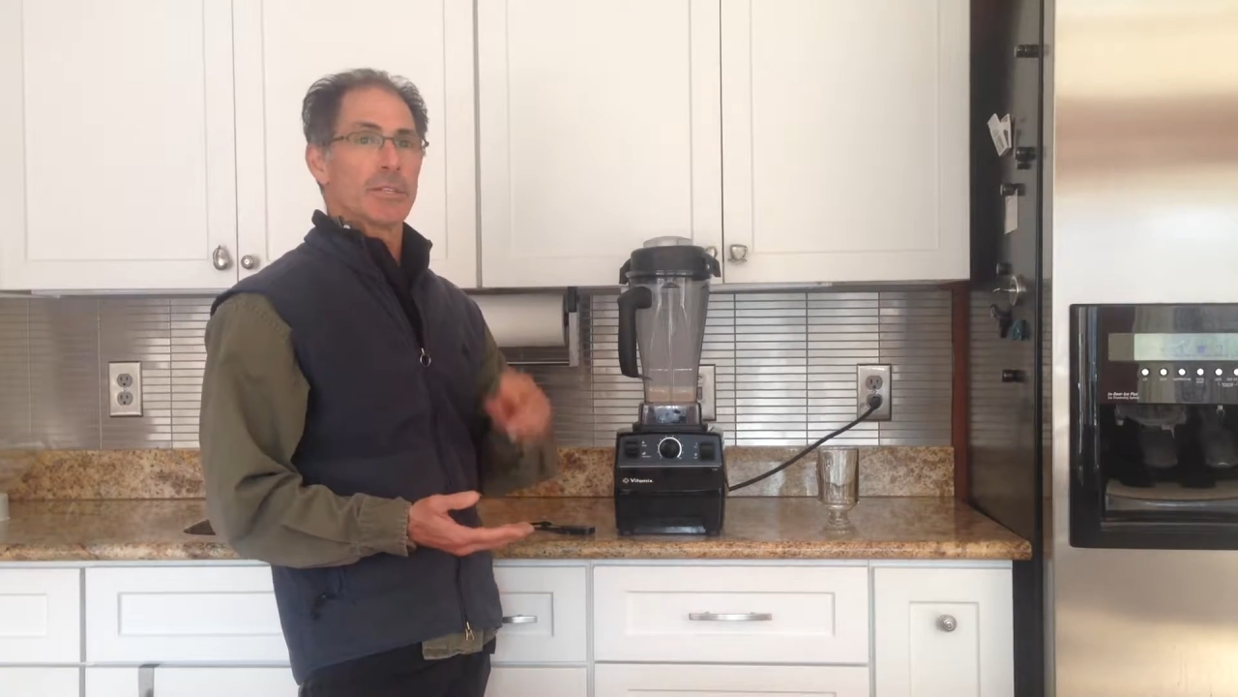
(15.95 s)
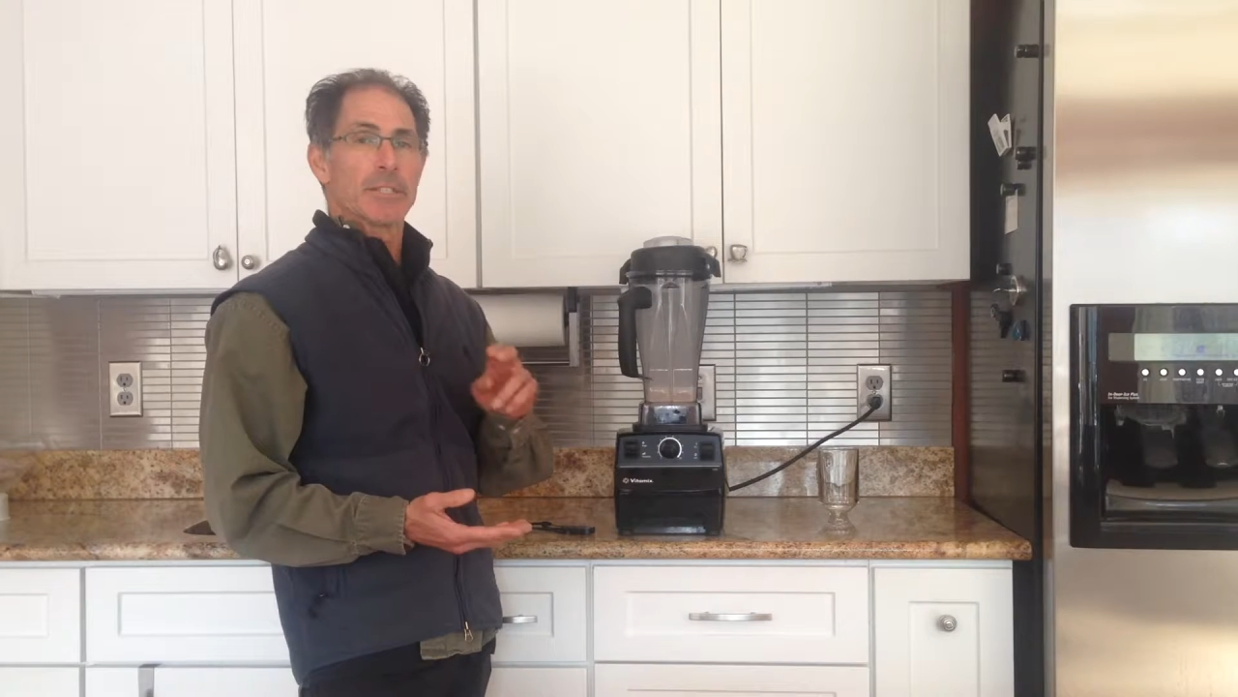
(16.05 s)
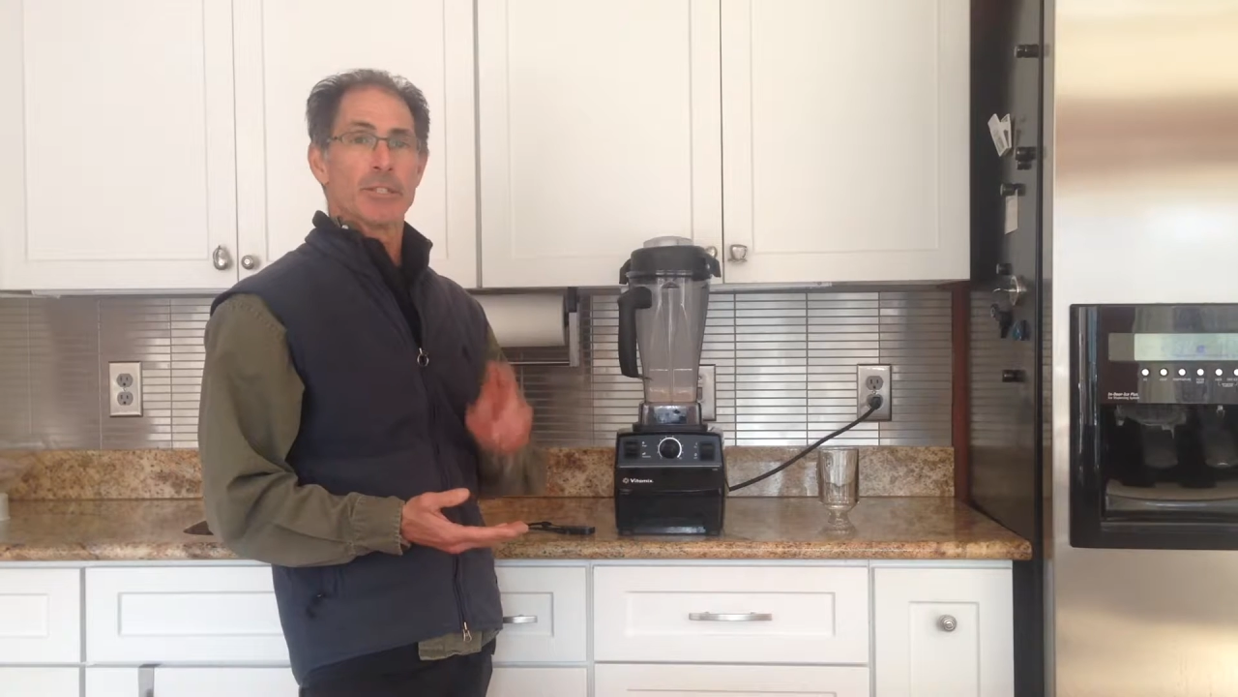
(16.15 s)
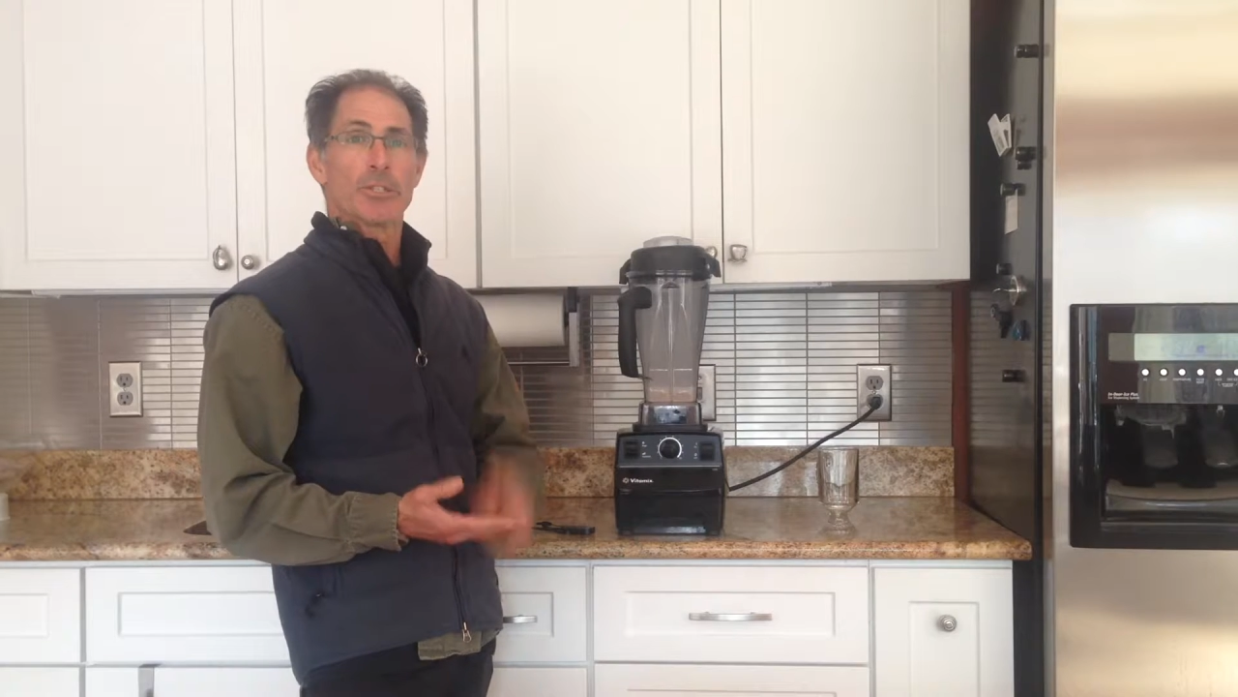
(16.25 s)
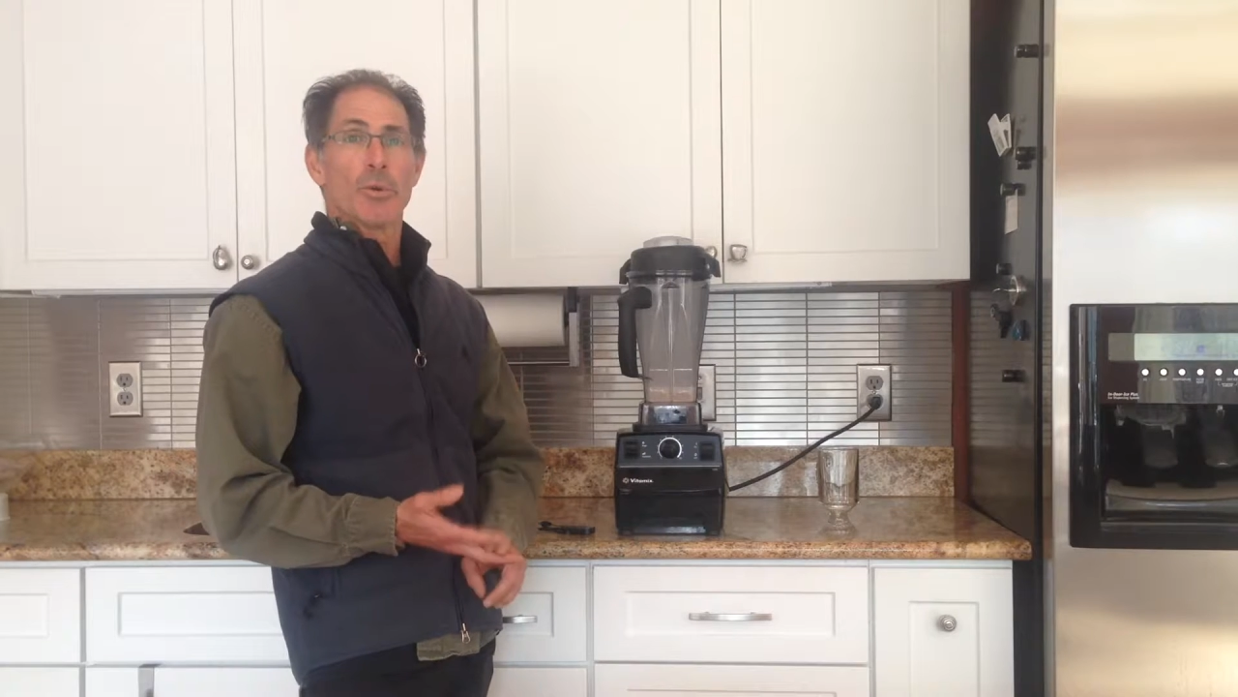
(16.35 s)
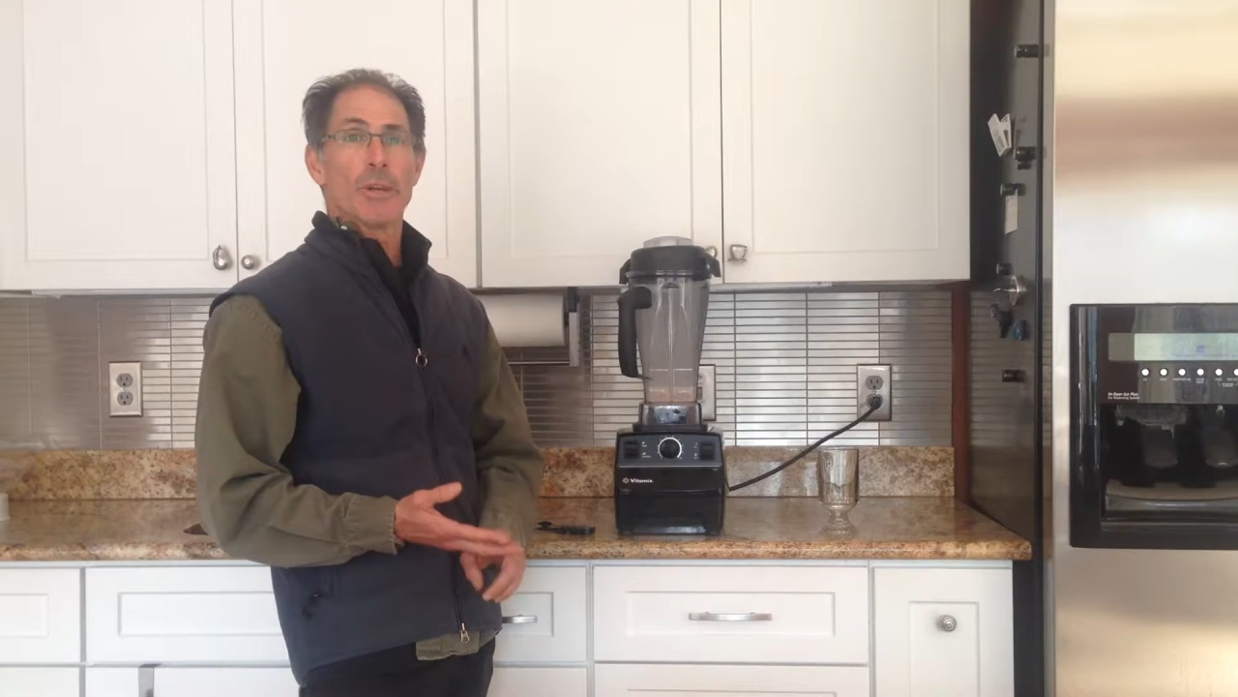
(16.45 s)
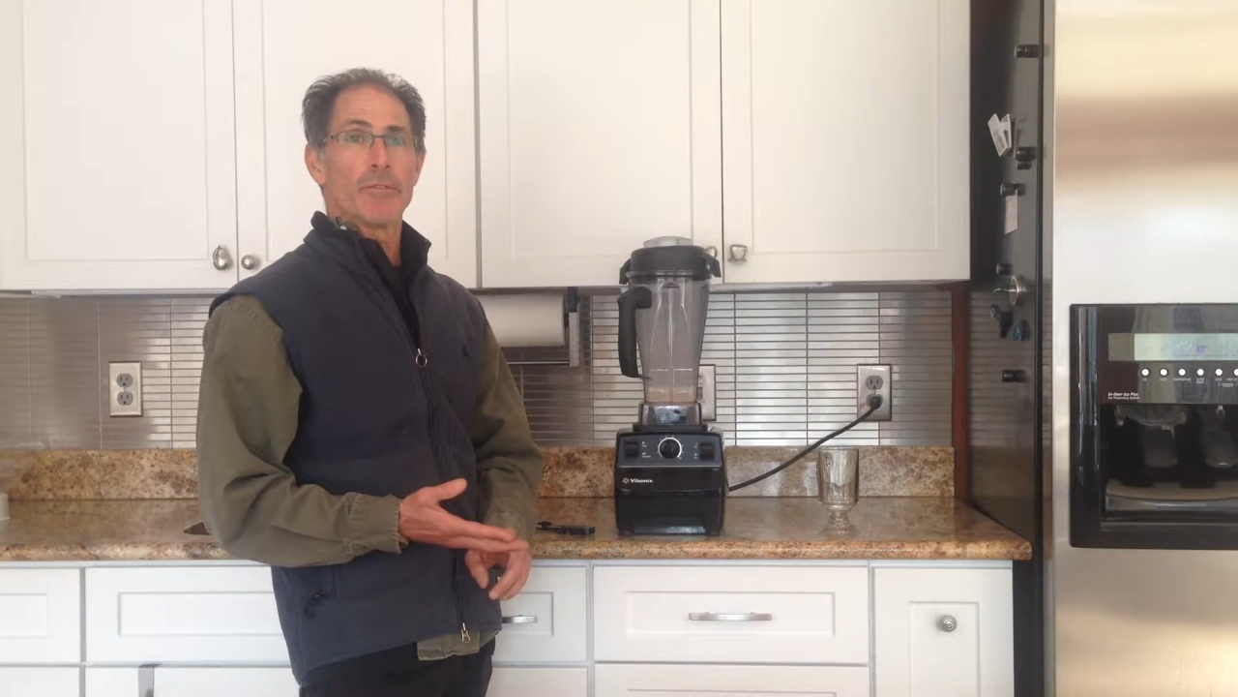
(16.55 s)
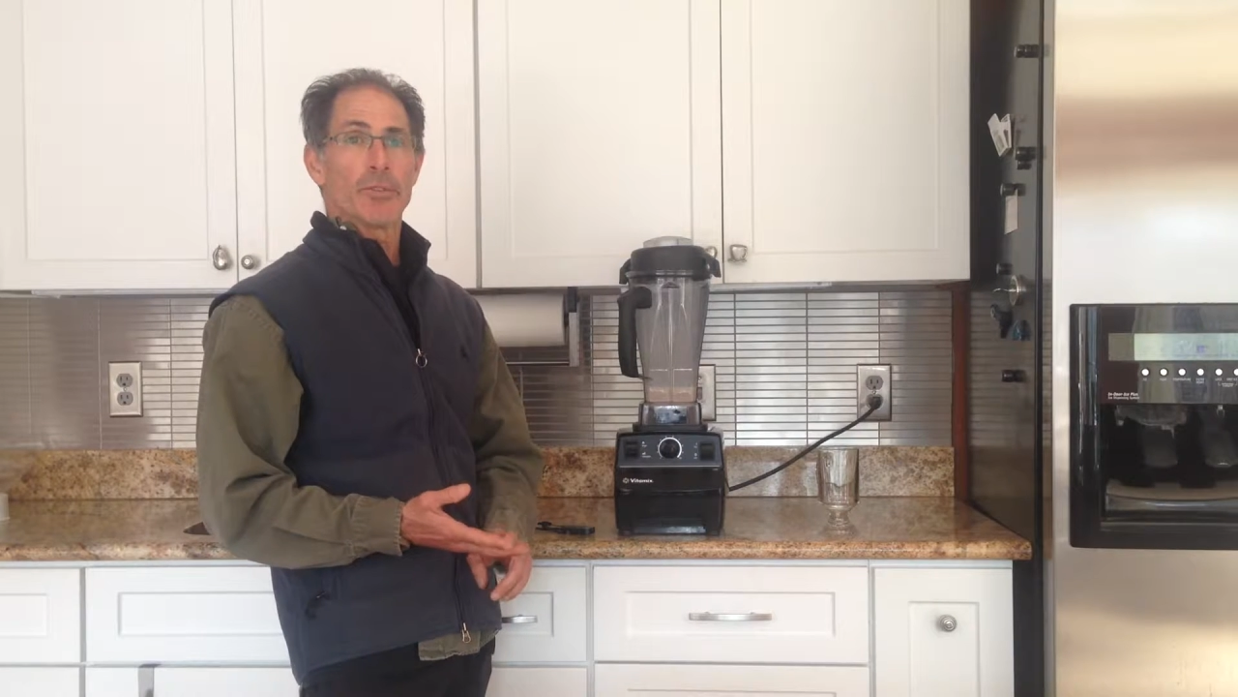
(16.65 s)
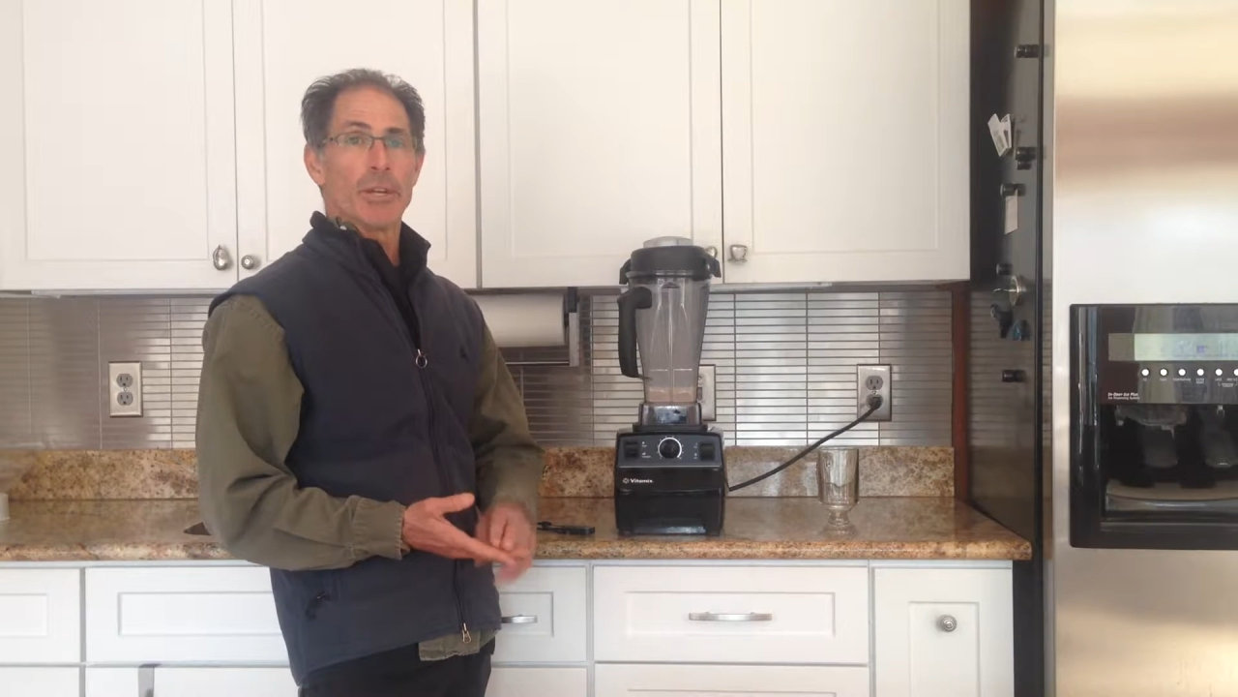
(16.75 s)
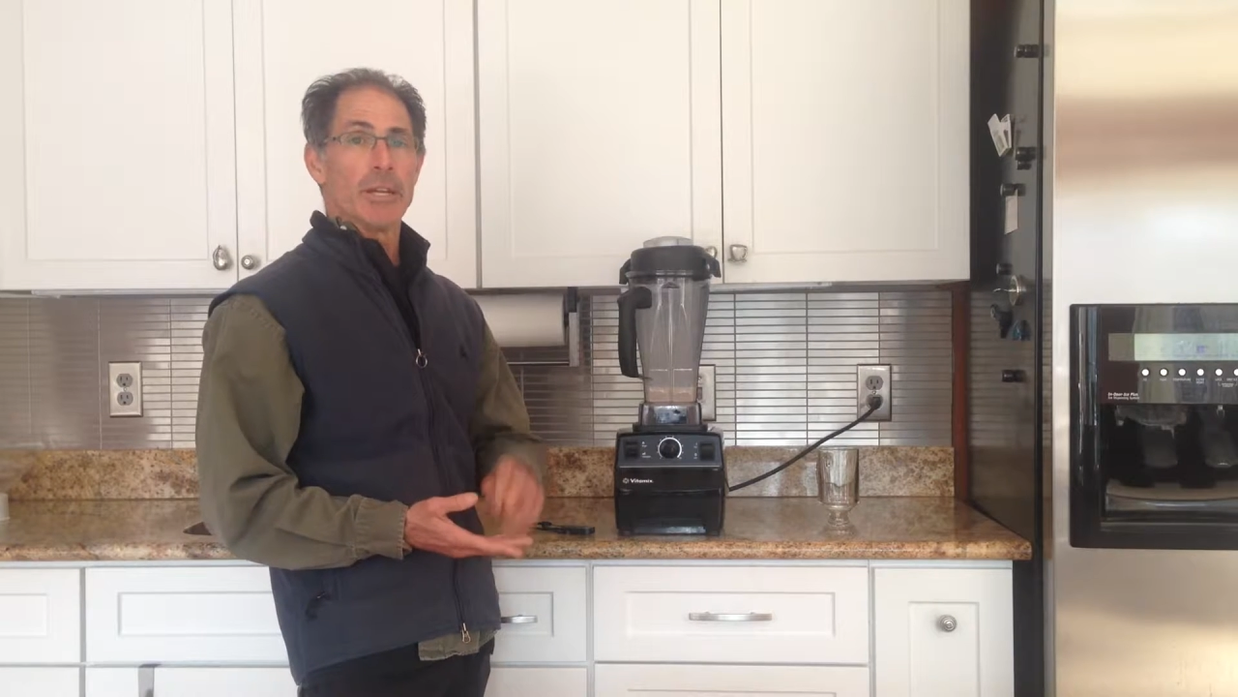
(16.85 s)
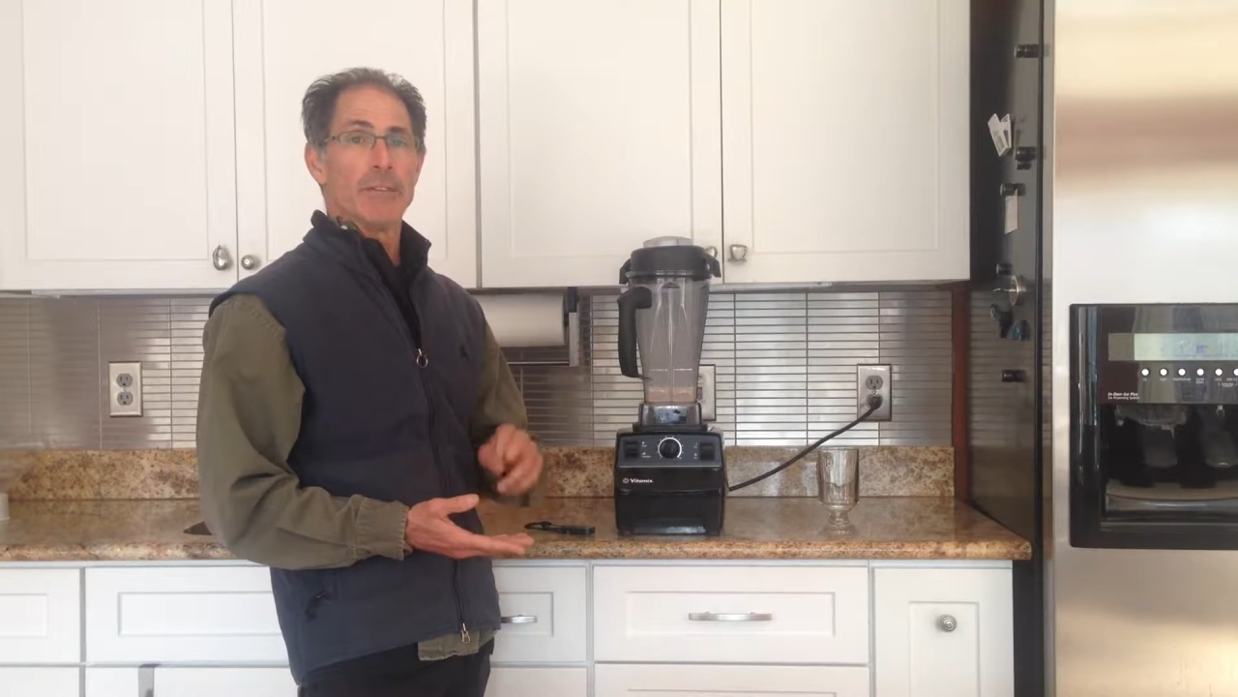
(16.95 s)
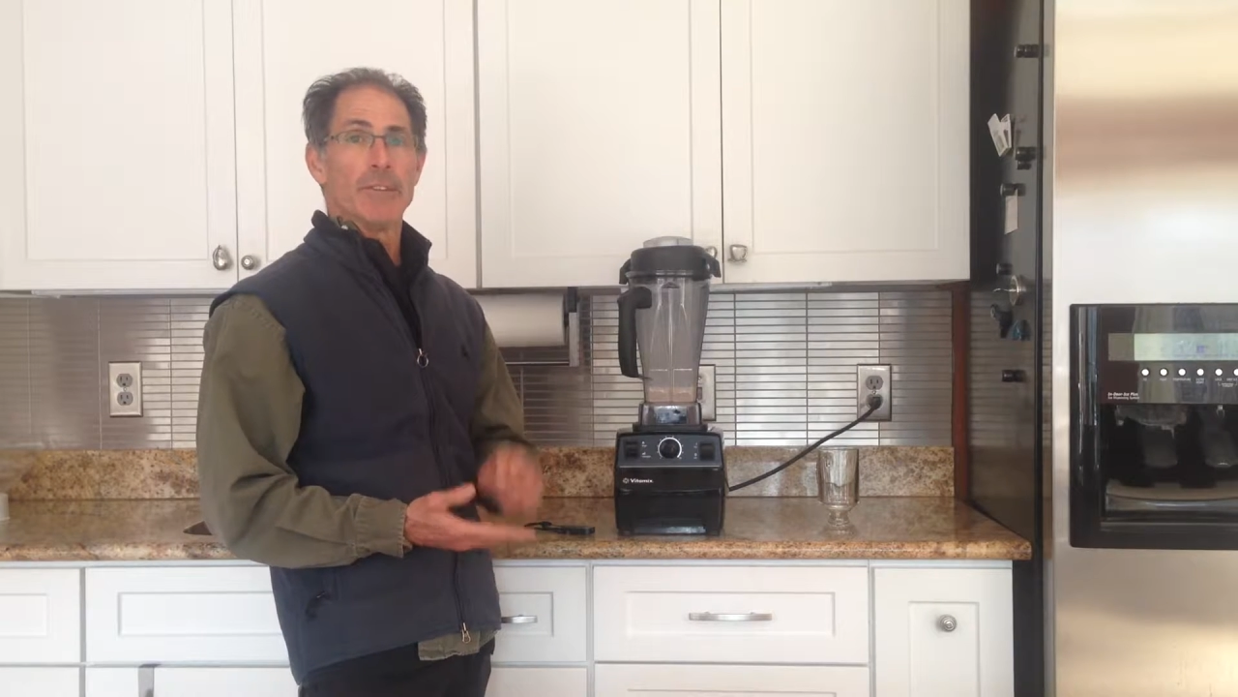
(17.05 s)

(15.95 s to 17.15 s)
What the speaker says: this is soy-free,